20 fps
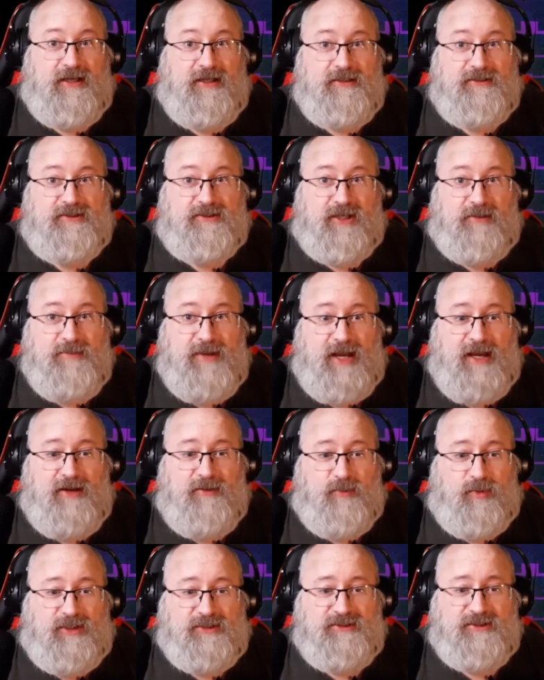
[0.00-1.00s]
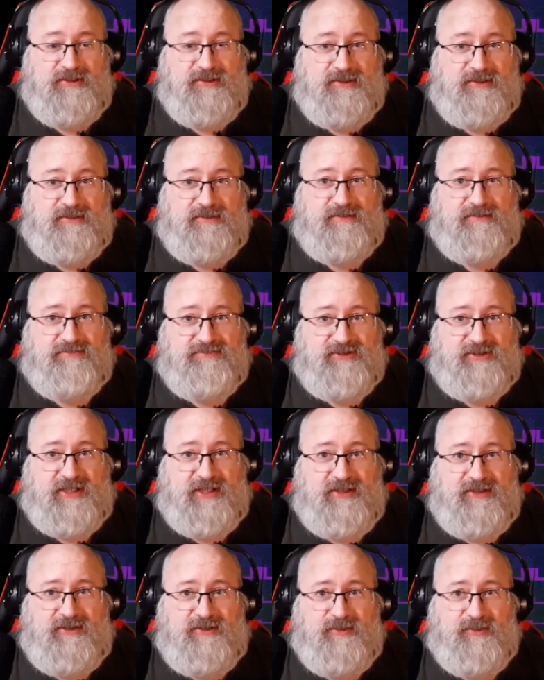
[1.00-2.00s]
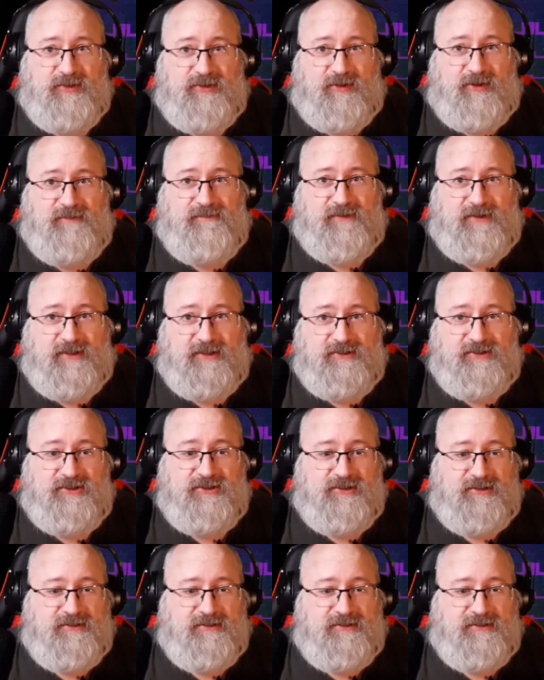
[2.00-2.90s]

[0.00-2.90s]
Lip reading: somehow wasn't sent to an orphanage.